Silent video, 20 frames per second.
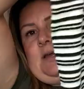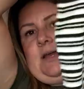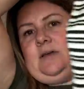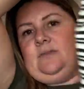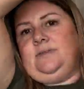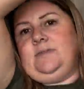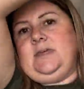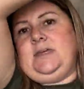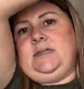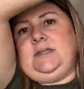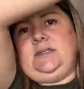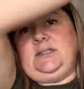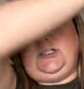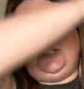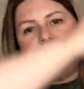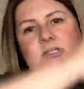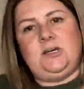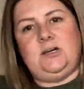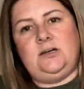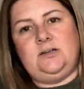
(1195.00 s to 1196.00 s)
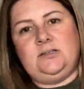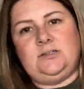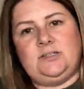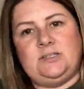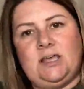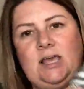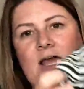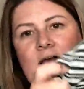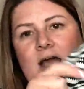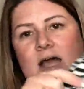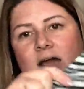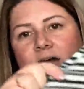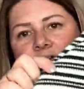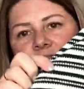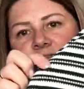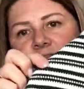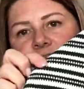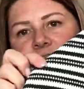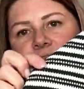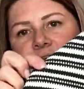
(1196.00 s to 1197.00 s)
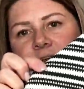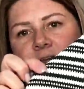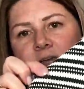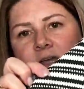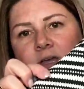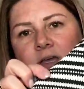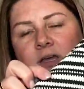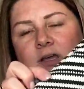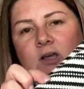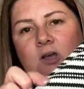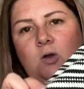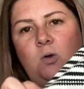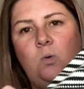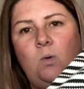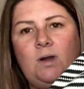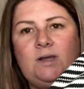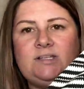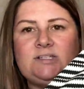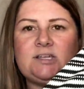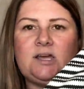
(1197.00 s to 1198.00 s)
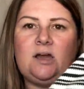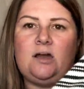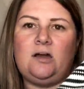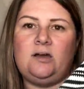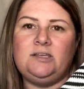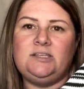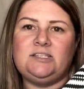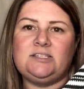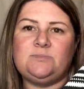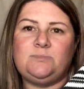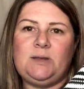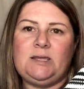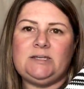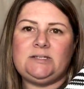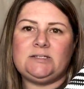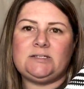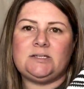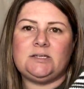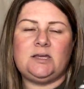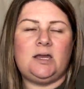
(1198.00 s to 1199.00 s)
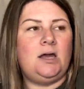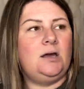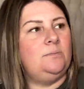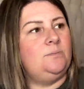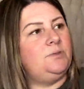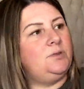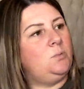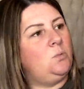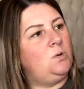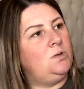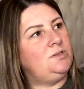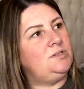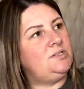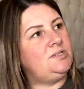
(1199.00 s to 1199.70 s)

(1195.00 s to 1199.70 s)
and then it does have quite high split up the one